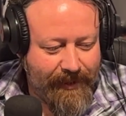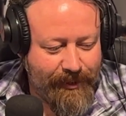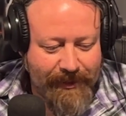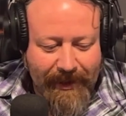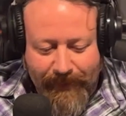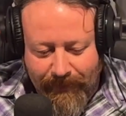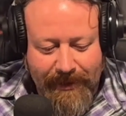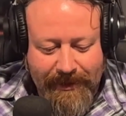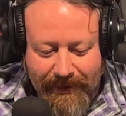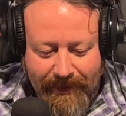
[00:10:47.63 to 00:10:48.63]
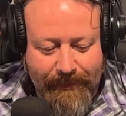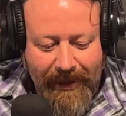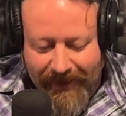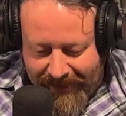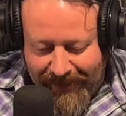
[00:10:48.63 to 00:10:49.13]
Like, she taught me one song,
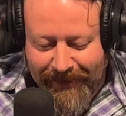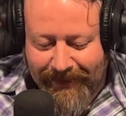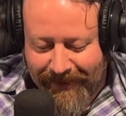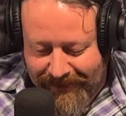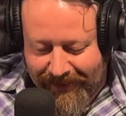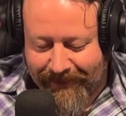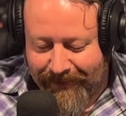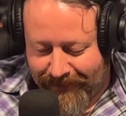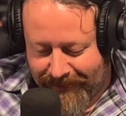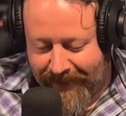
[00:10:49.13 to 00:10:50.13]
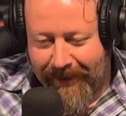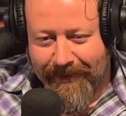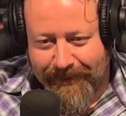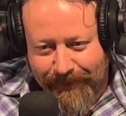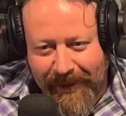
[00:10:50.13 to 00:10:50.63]
Malagueña, this
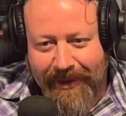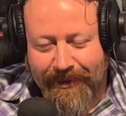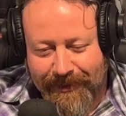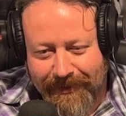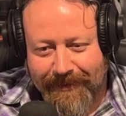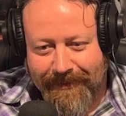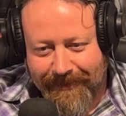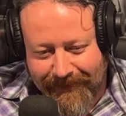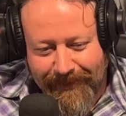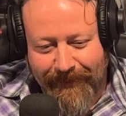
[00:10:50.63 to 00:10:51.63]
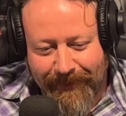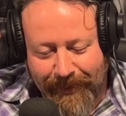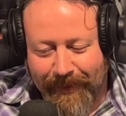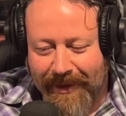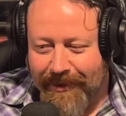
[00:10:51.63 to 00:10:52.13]
the Spanish
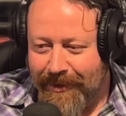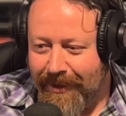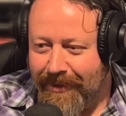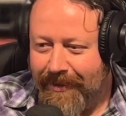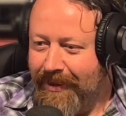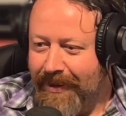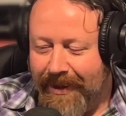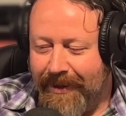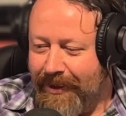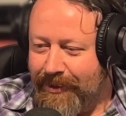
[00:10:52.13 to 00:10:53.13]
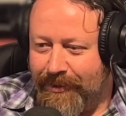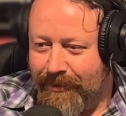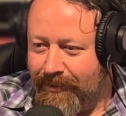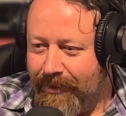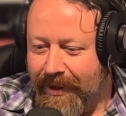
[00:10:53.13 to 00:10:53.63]
finger picking song, and then I just
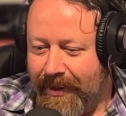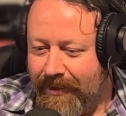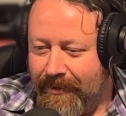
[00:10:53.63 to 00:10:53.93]
sort of went